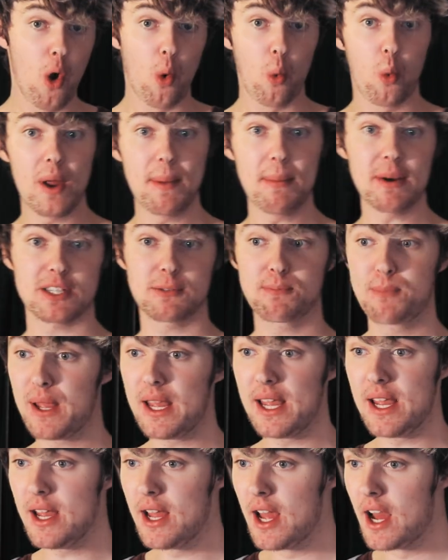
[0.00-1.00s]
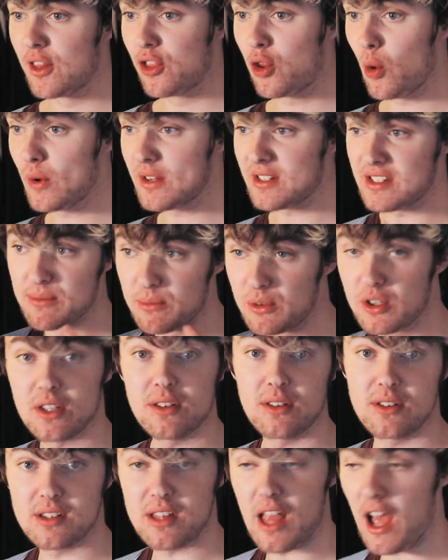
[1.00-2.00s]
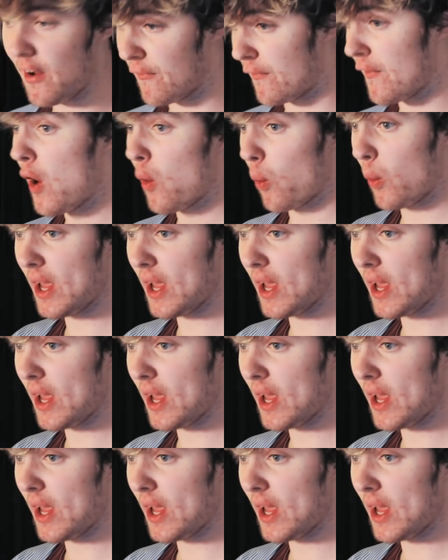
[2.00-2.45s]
We must be doing some good stuff.